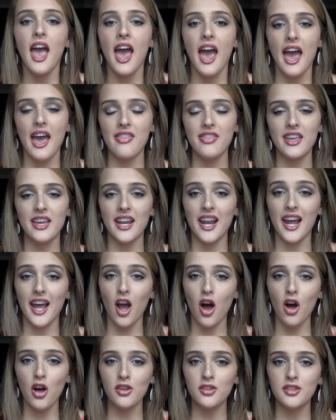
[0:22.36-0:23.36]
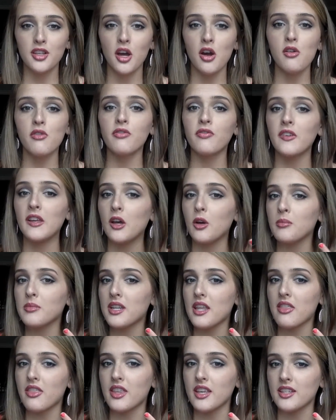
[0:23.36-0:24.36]
And then I also filmed
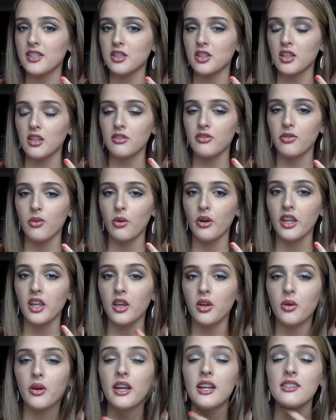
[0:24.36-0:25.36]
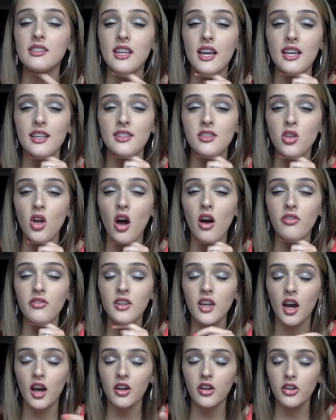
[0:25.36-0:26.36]
this look for you. It's a soft
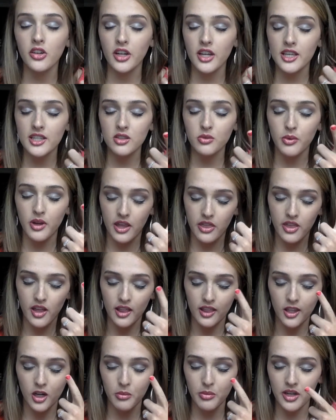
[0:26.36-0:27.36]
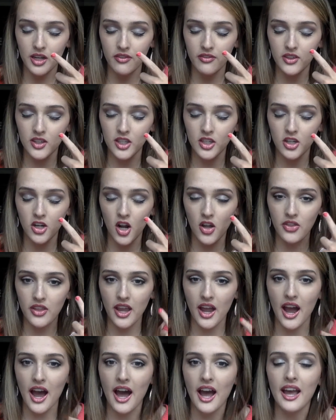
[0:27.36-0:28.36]
cut crease with a little bit of glitter on the
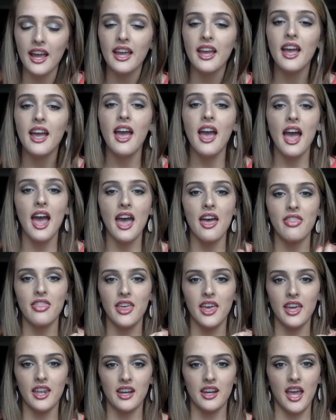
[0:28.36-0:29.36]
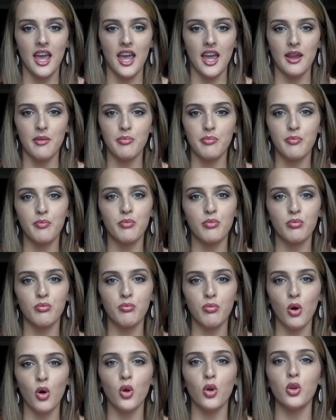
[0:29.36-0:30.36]
eye, and then a
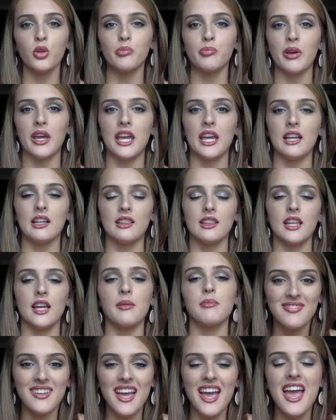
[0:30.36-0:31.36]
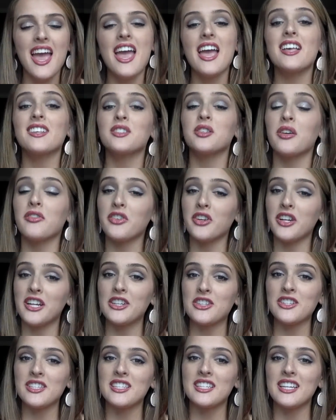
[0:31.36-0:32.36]
bold pink lip. So if you're
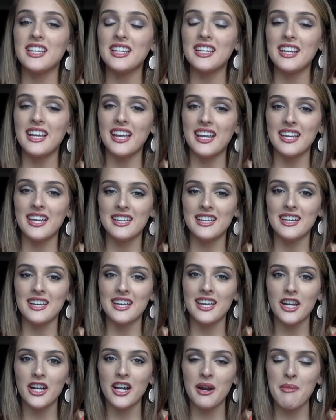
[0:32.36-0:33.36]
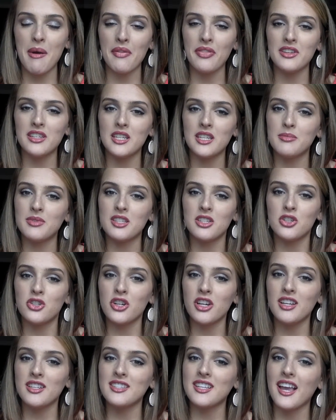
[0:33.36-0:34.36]
interested in hearing about the tips and
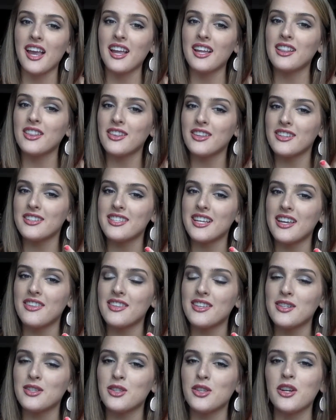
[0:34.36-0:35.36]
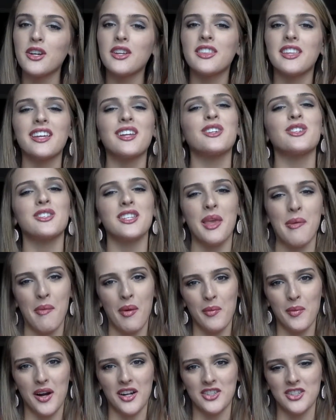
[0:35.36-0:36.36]
tricks and seeing this look, then just keep on
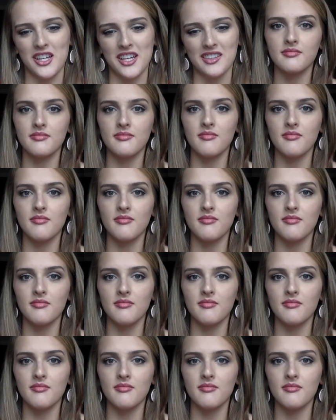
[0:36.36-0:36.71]
watching.